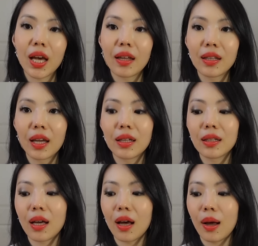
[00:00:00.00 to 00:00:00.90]
And
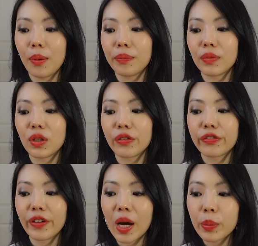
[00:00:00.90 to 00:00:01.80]
then um, the
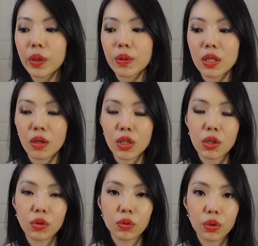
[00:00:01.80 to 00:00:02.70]
fabric was
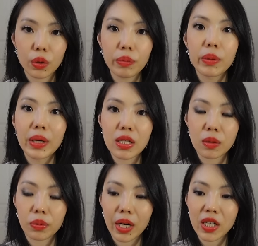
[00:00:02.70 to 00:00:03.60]
also took me by
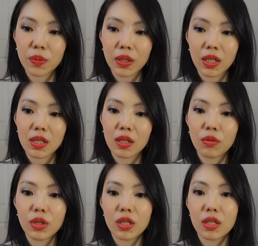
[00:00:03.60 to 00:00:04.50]
surprise because it
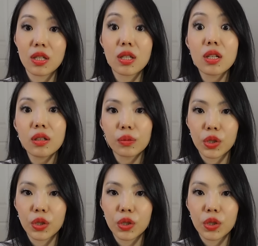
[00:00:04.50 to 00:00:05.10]
was a silk,